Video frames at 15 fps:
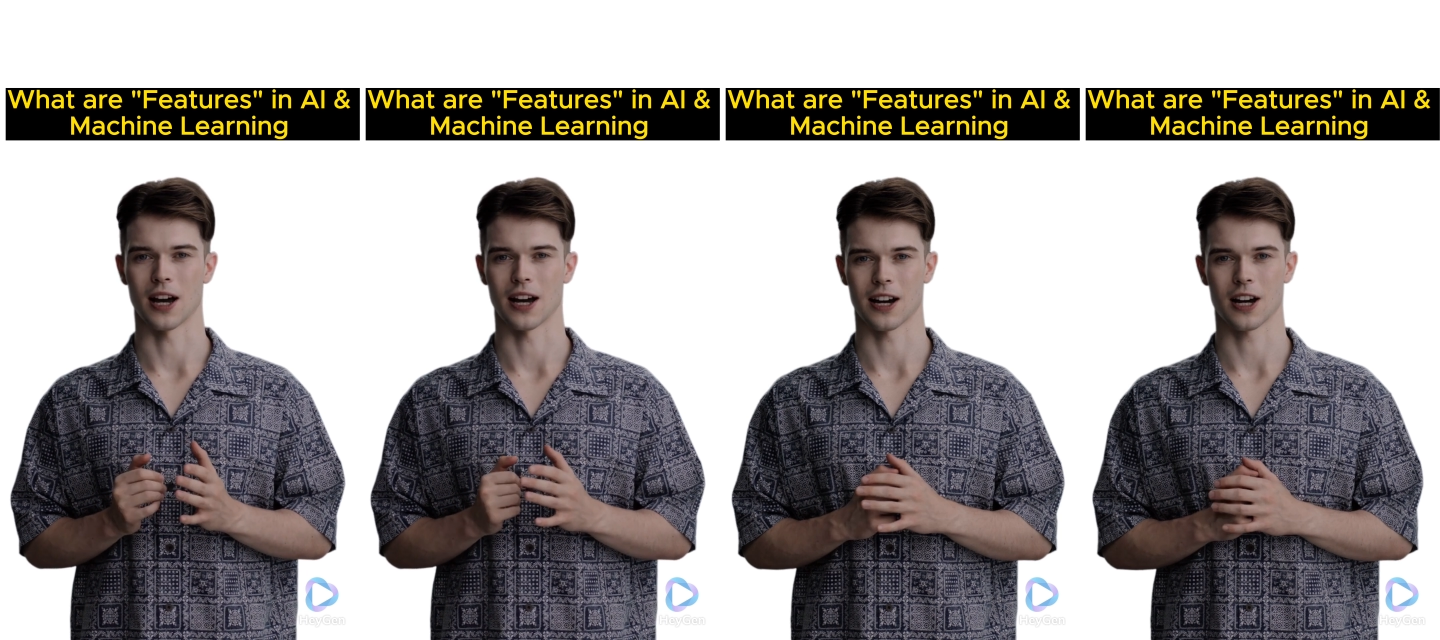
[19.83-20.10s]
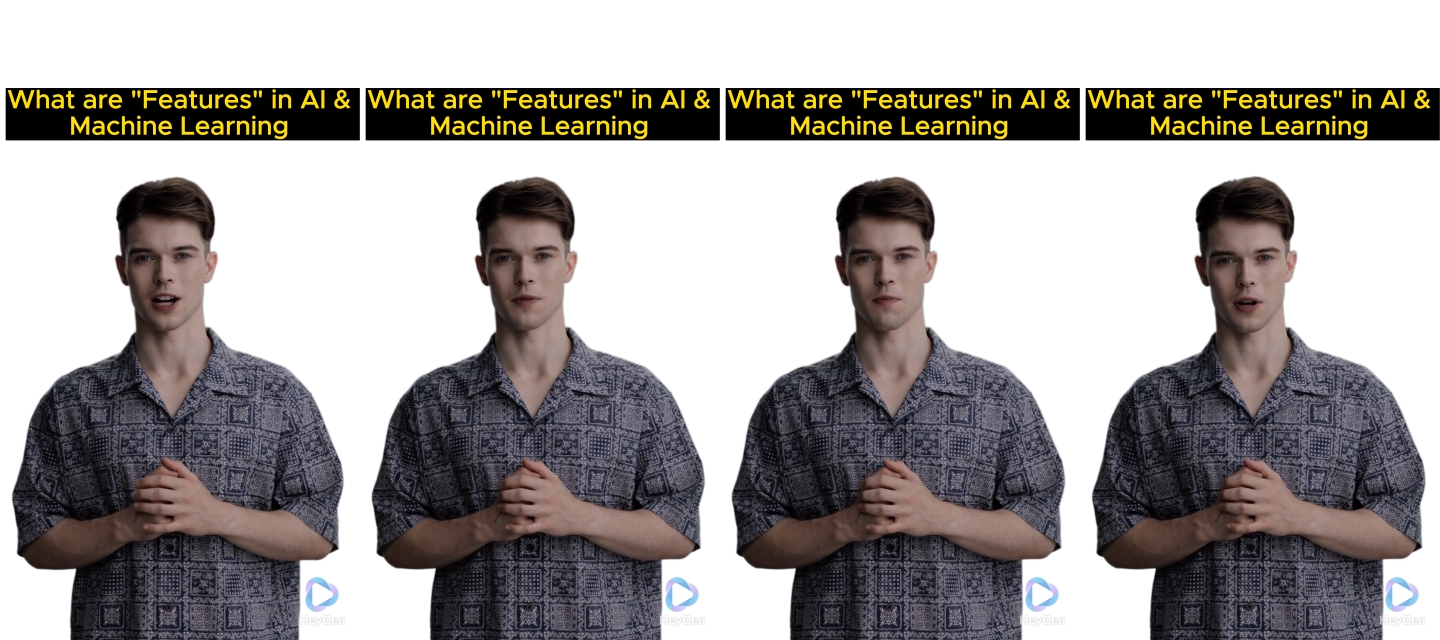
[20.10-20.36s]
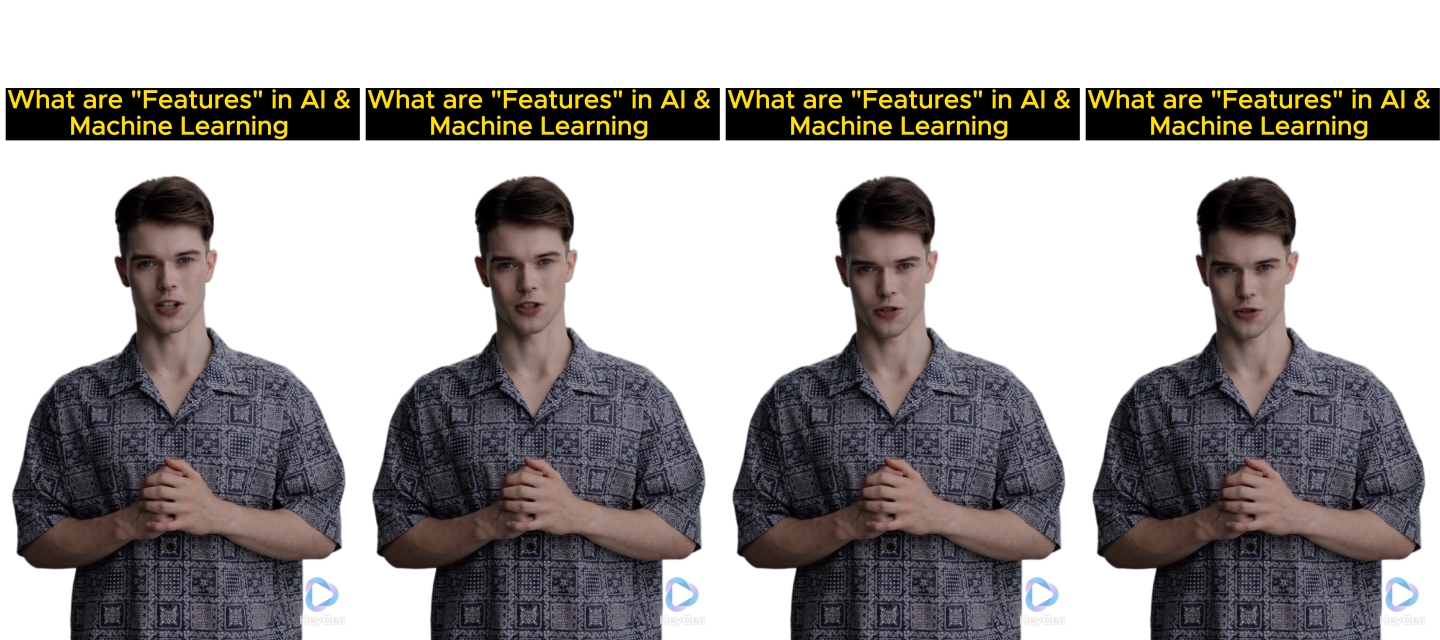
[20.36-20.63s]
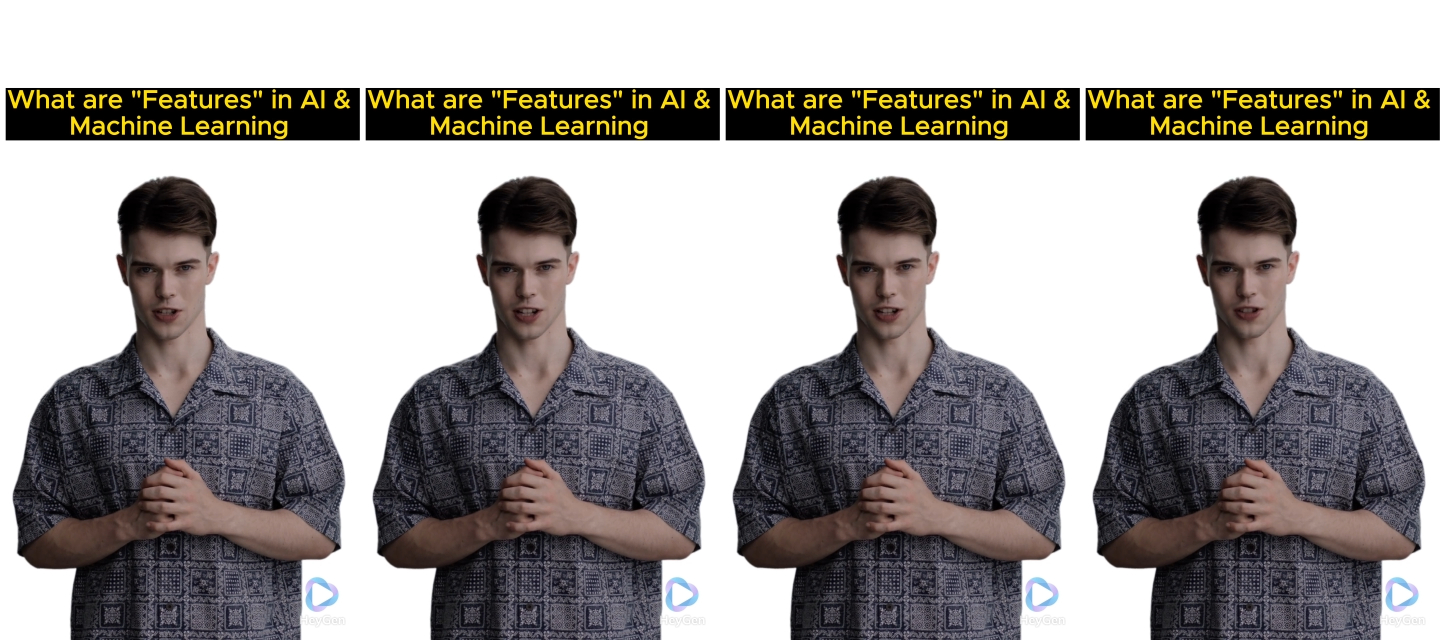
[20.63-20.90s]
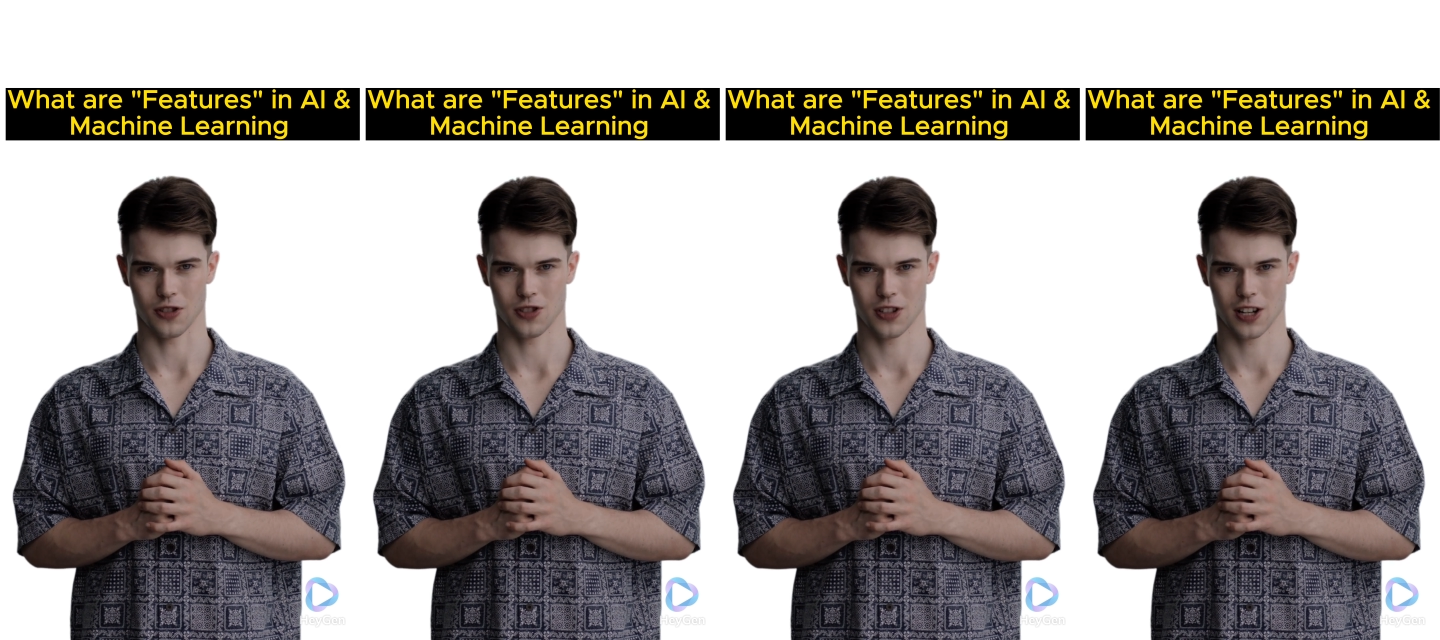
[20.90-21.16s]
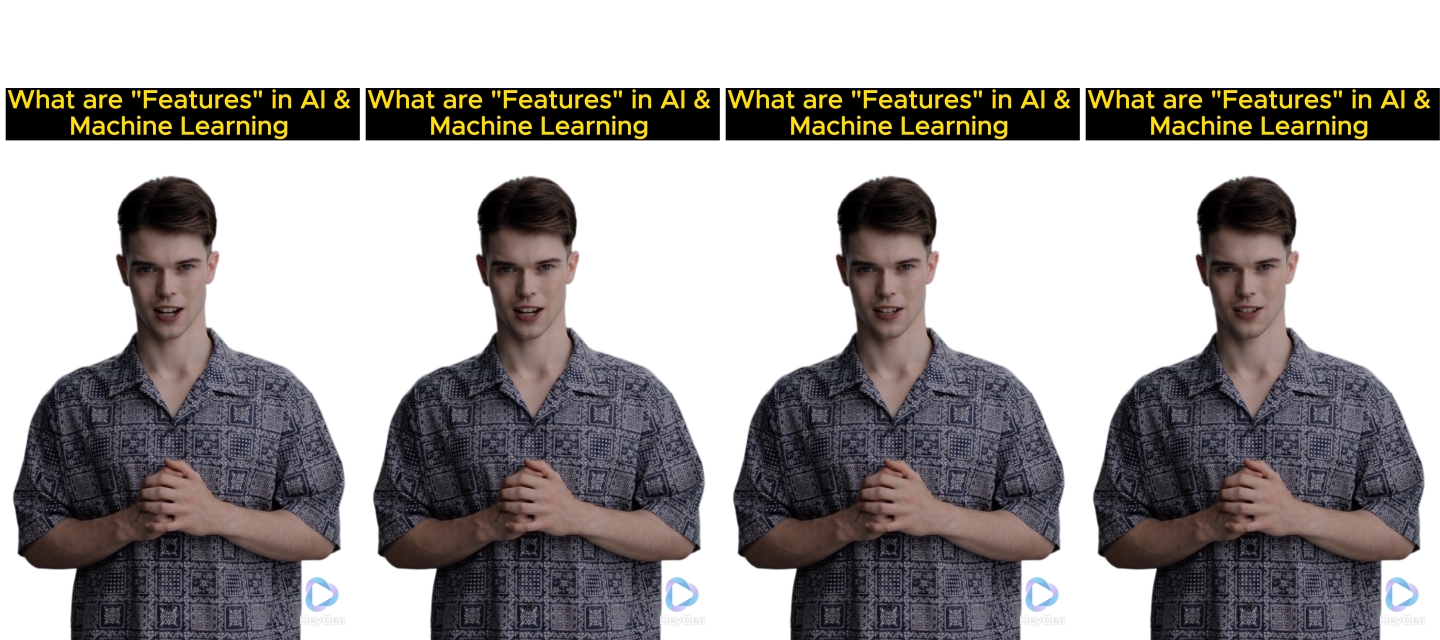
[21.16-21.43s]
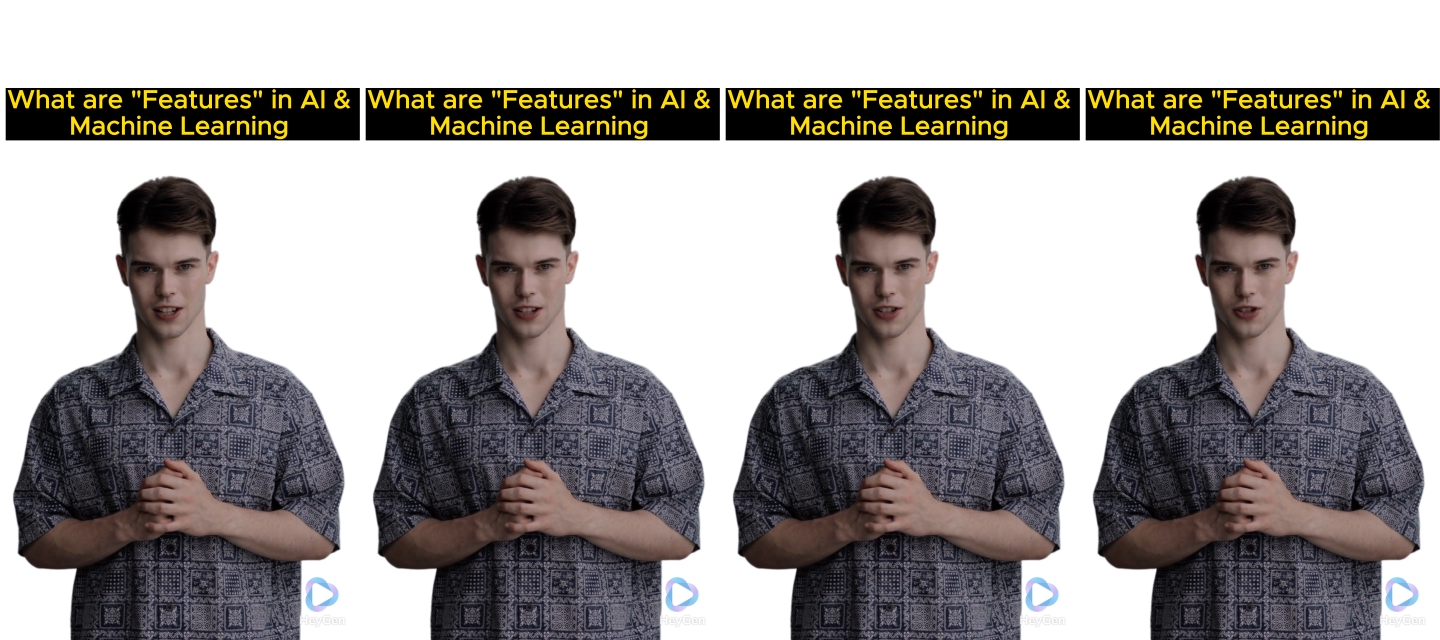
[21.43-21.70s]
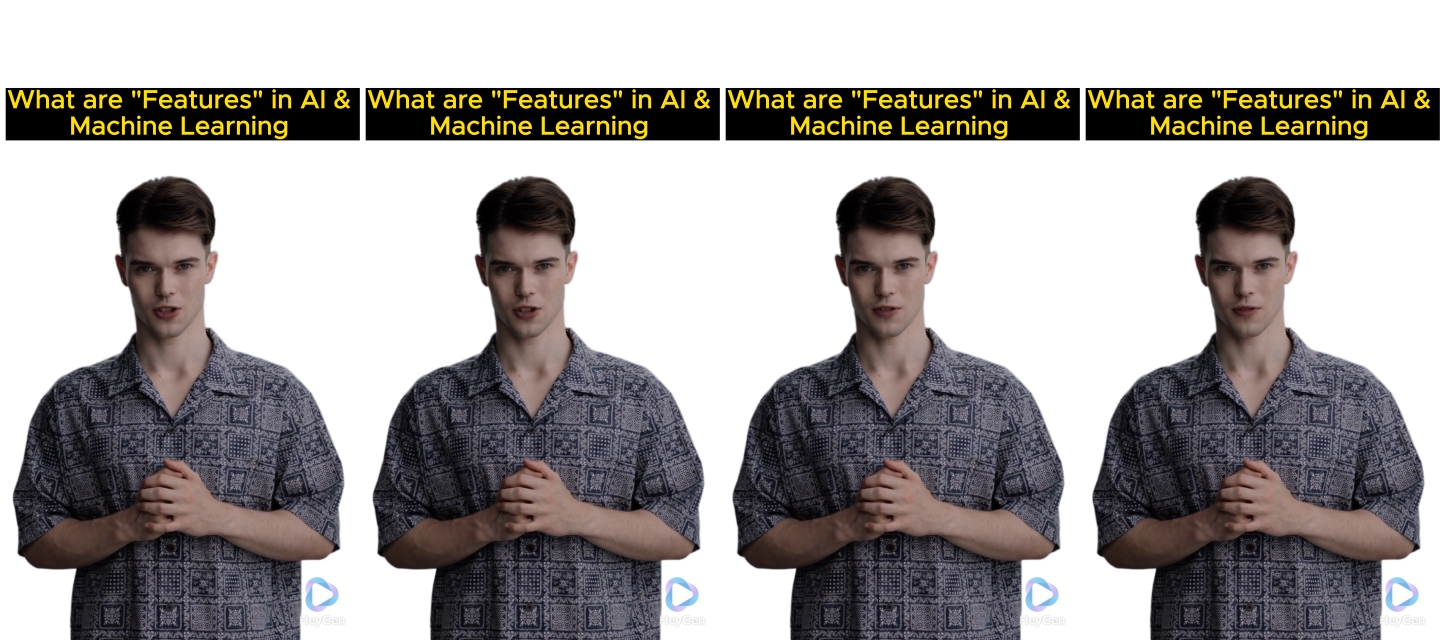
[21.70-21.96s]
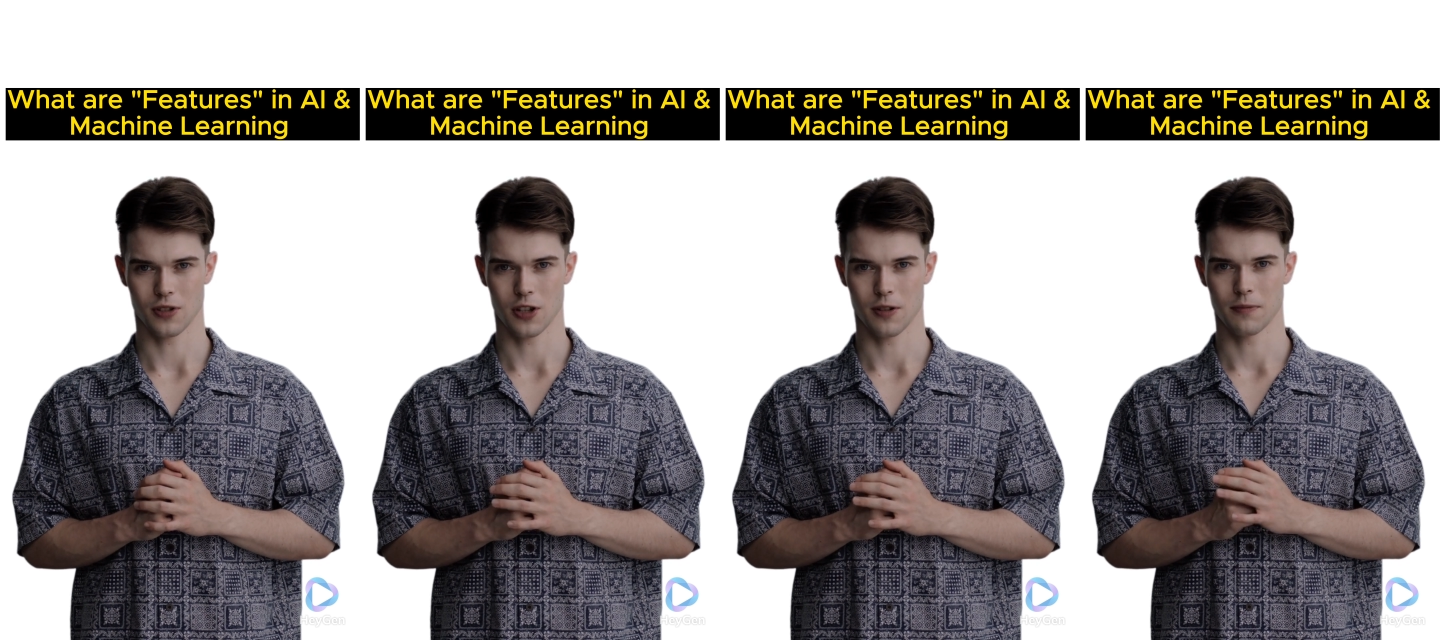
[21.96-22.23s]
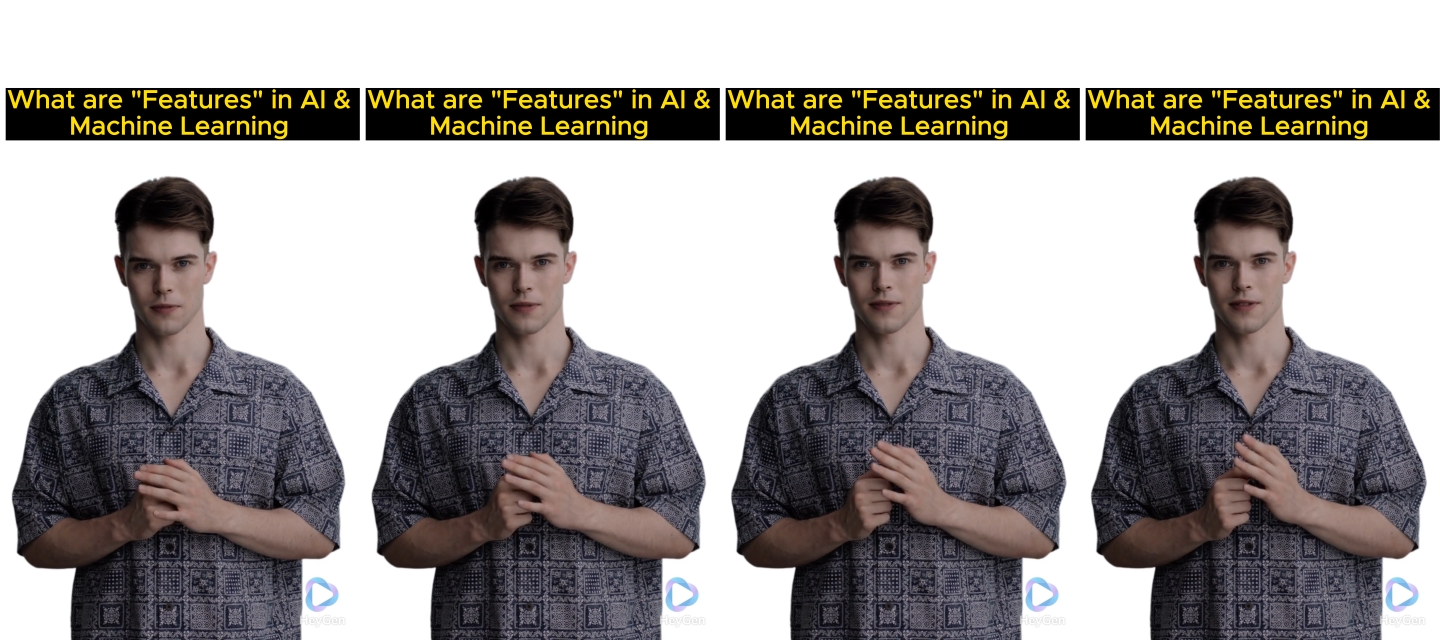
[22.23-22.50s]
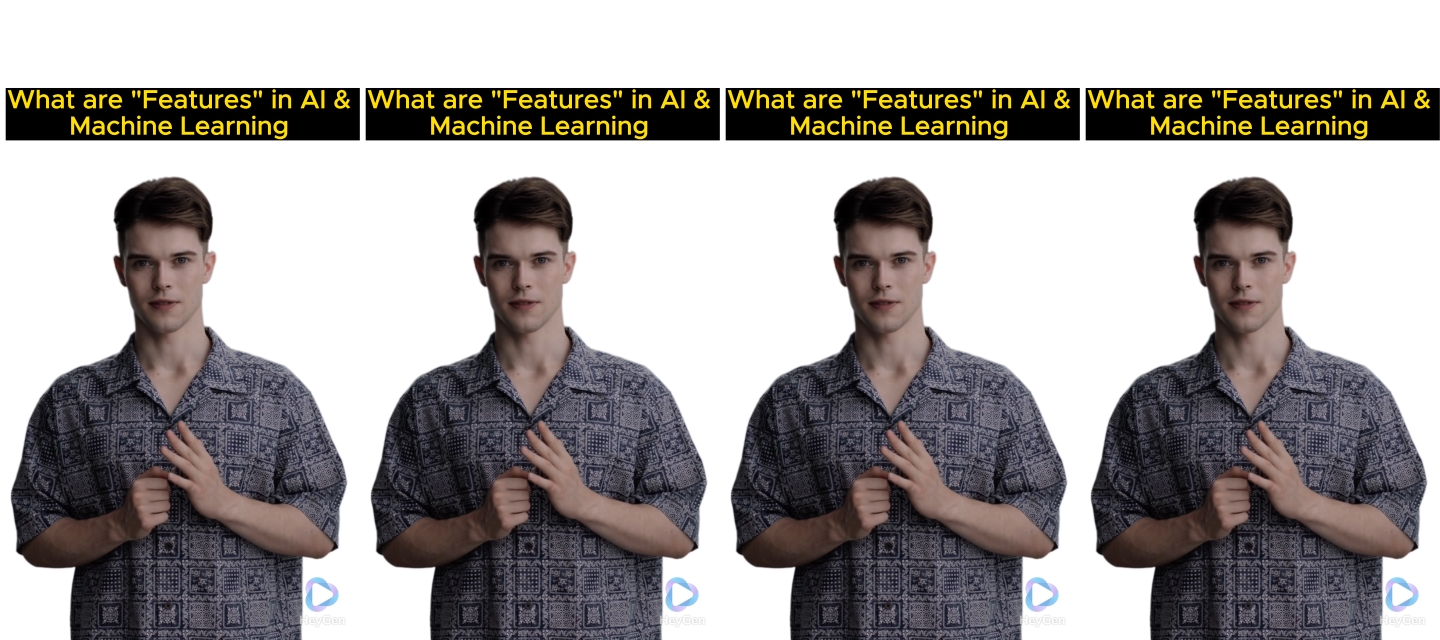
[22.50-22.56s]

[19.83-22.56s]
AI model can understand and learn from.